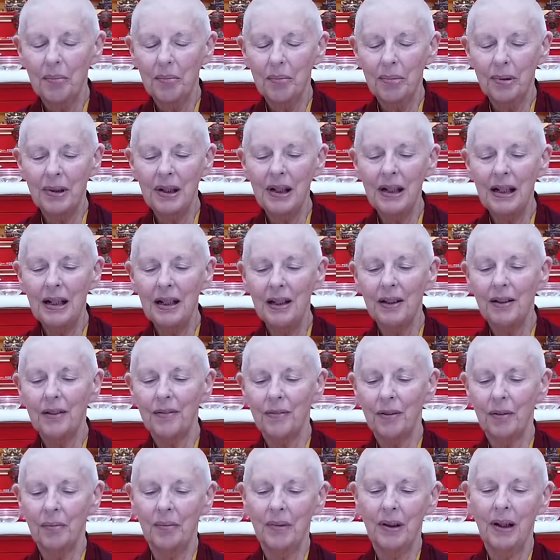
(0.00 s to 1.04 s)
breathe
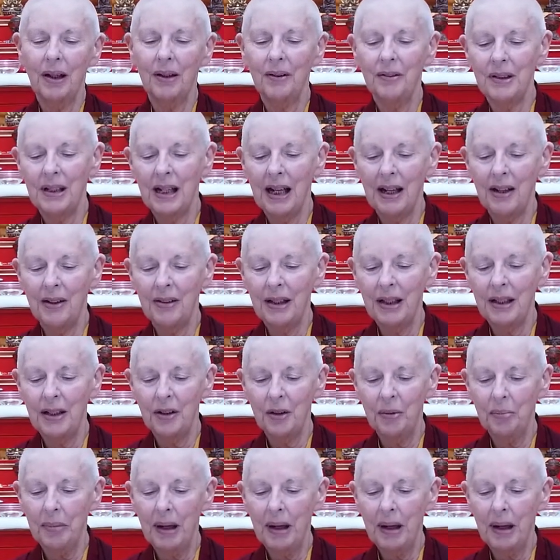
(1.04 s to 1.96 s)
from low down in your